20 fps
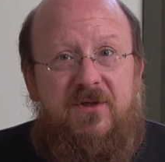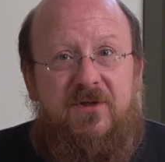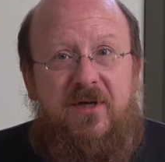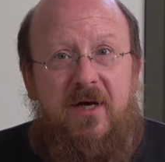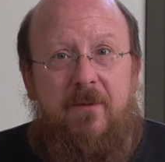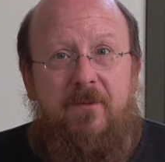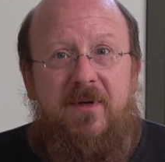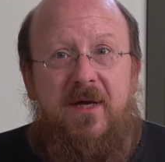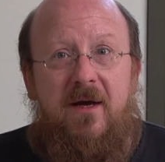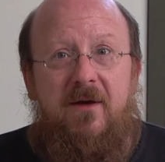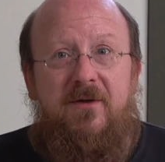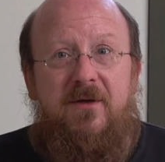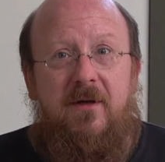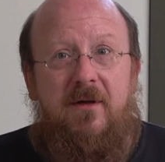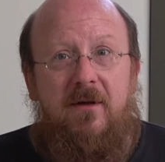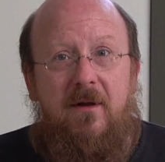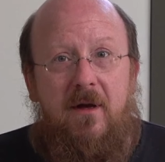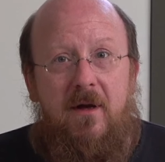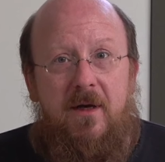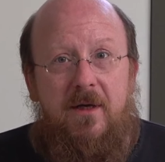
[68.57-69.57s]
stepped out to
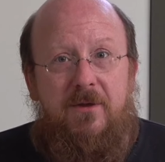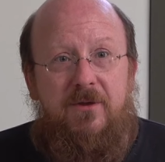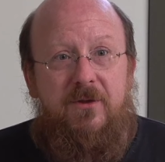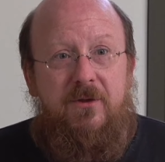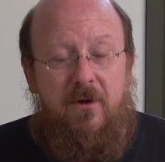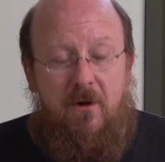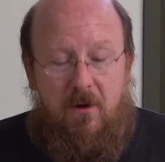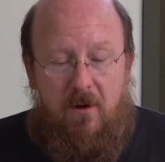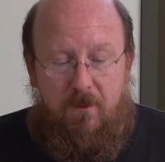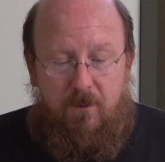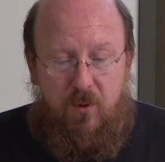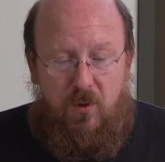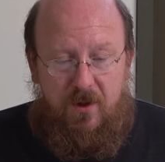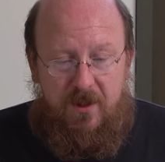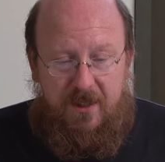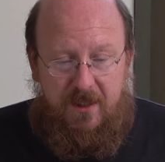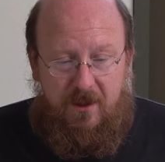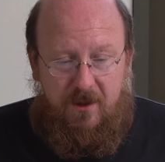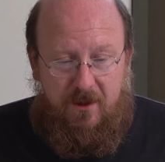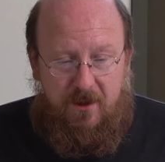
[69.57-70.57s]
lunch are
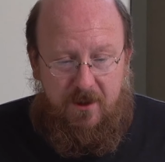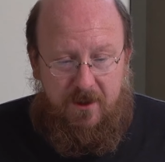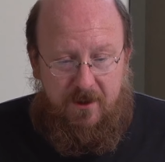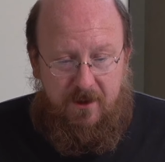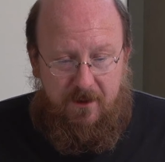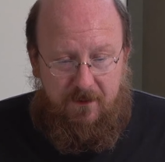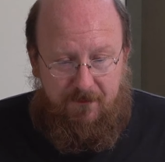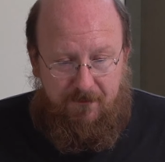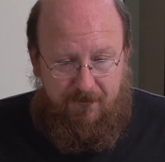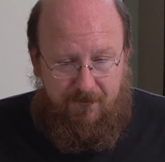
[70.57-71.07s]
pretty good.